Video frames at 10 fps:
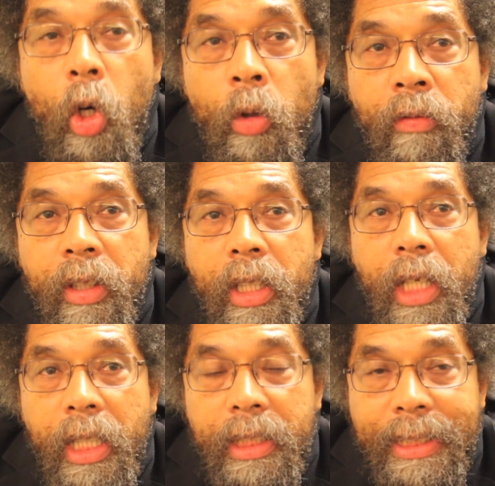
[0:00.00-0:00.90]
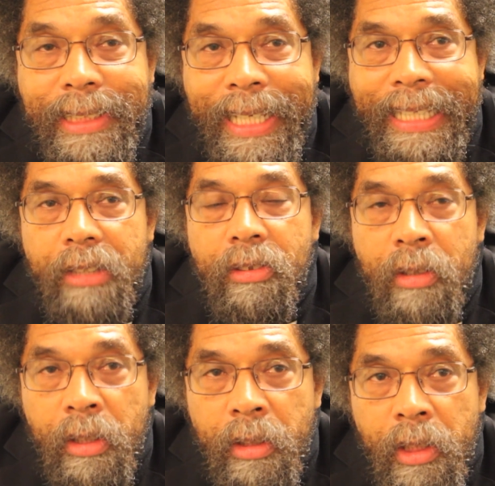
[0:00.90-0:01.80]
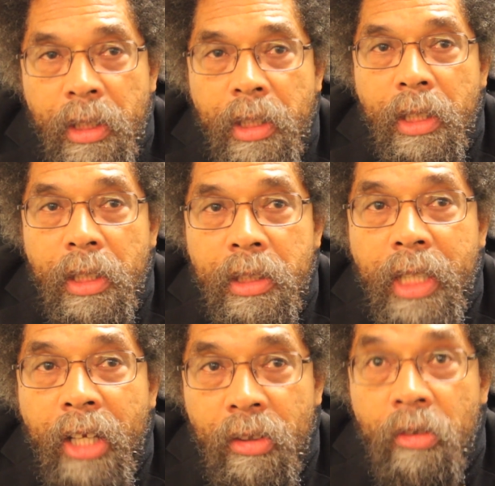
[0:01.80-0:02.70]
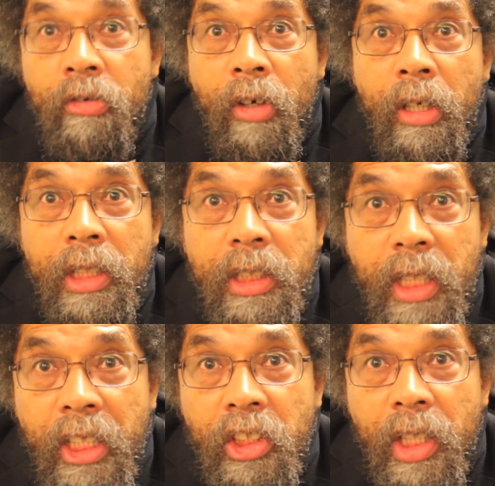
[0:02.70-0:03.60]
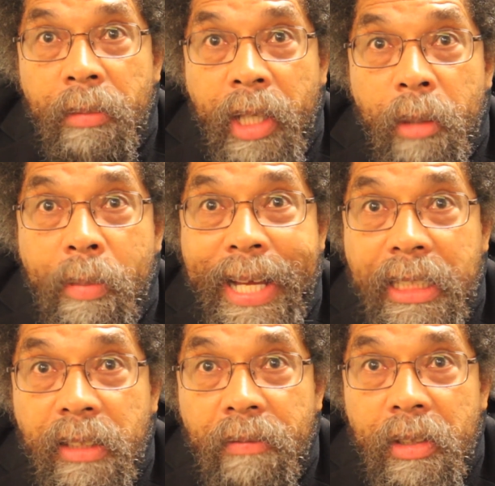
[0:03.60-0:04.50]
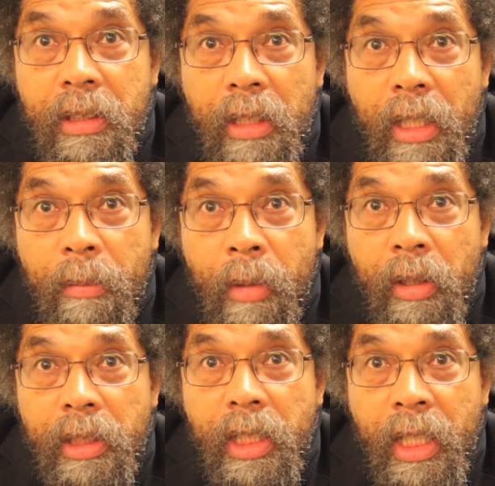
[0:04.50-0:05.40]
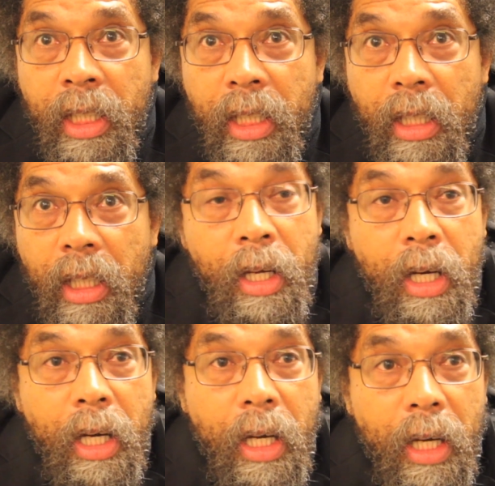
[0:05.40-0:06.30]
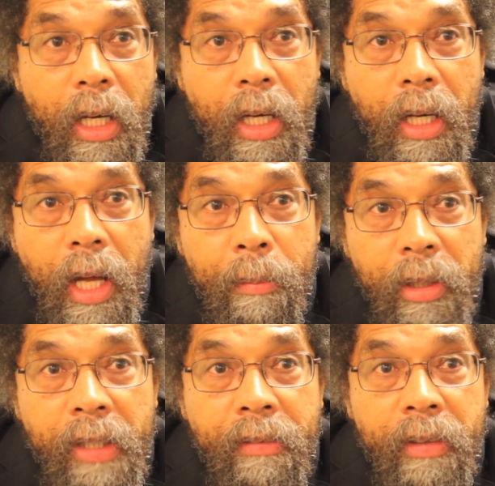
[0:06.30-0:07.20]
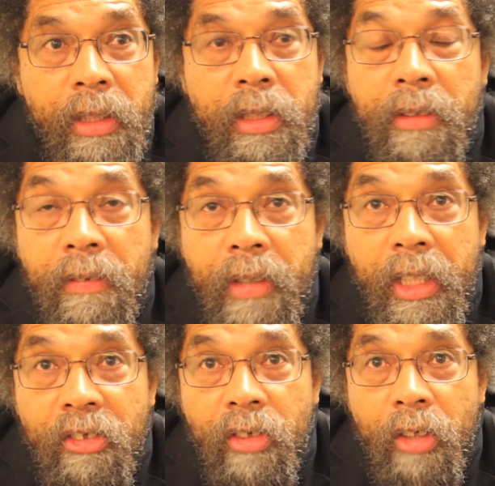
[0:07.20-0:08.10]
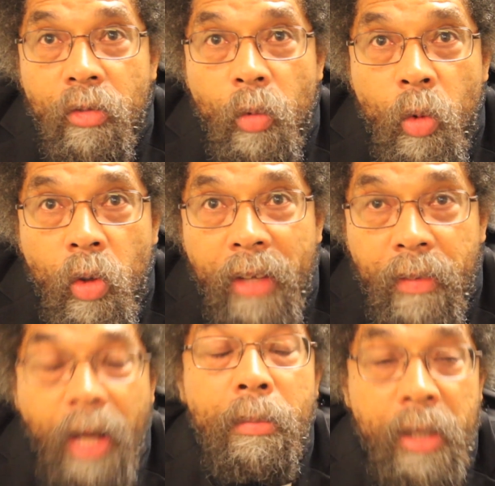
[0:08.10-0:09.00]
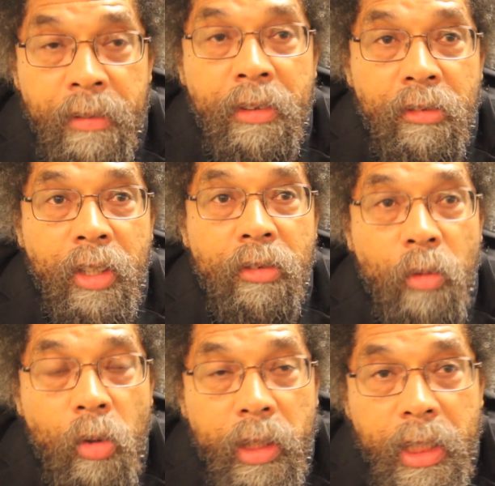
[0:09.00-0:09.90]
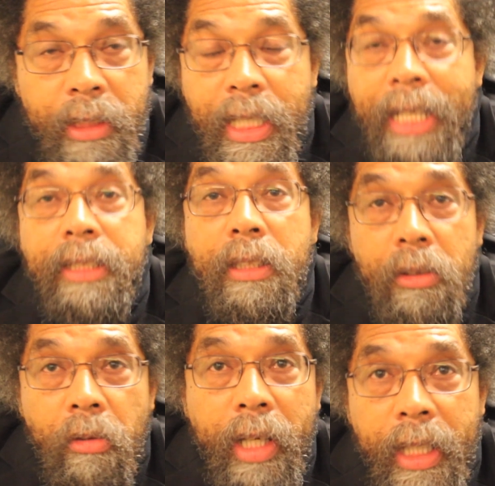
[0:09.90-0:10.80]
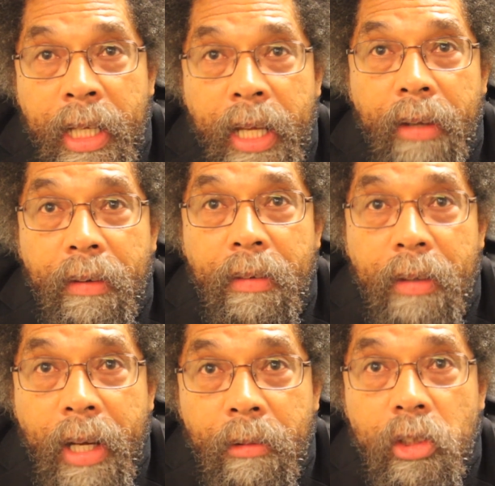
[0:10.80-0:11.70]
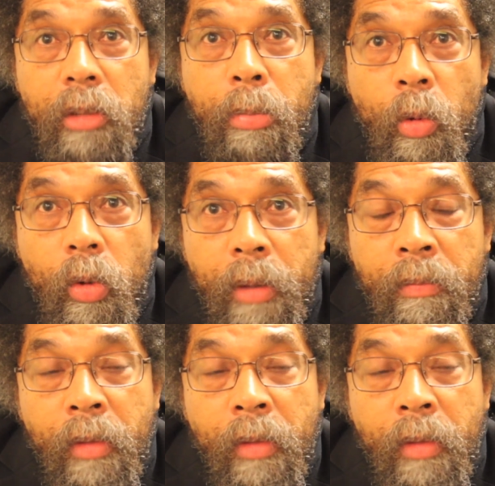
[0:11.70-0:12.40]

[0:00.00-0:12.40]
on the United States. See, I do draw a distinction. I'm not a pacifist like Martin King. I believe there is such a thing as just war. I believe there's just war against ISIS right now that I would support.